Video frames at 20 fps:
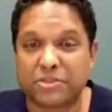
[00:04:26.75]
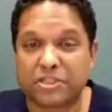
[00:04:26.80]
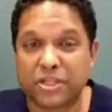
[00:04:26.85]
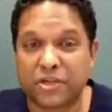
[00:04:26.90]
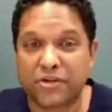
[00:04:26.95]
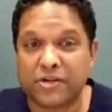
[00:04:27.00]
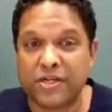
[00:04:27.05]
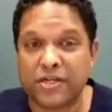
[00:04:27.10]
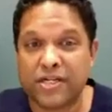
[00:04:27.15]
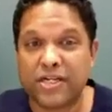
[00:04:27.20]

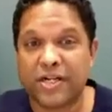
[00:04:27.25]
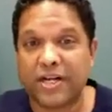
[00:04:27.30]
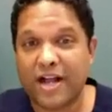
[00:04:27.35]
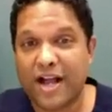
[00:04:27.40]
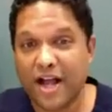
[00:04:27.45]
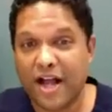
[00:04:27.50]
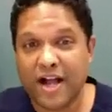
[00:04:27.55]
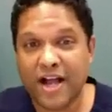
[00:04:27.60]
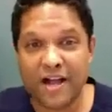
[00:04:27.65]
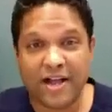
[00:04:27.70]
So
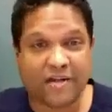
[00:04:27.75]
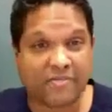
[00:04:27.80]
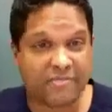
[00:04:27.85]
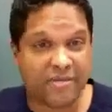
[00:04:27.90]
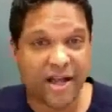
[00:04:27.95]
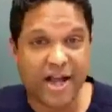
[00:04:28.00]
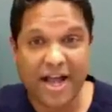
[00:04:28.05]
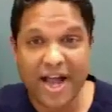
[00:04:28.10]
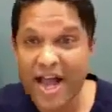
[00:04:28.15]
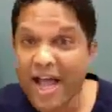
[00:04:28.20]
I
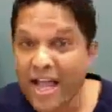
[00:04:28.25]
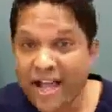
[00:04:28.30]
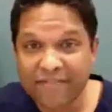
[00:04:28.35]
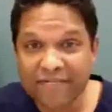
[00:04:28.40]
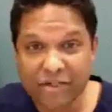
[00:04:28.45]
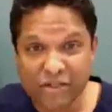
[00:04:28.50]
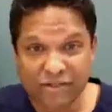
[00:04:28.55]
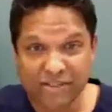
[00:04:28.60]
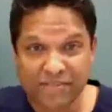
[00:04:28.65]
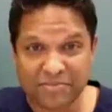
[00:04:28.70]
have
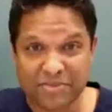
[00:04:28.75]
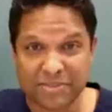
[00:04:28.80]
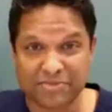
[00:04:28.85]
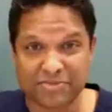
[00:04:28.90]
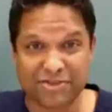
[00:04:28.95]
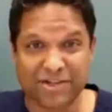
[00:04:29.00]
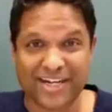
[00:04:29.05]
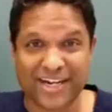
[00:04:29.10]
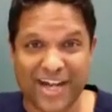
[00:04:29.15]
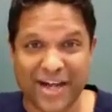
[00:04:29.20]
no symptoms
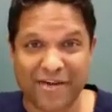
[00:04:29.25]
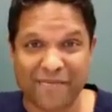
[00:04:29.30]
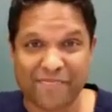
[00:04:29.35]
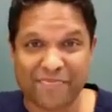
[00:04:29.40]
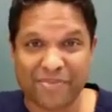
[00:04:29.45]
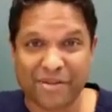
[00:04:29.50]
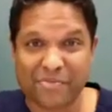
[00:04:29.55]
right now,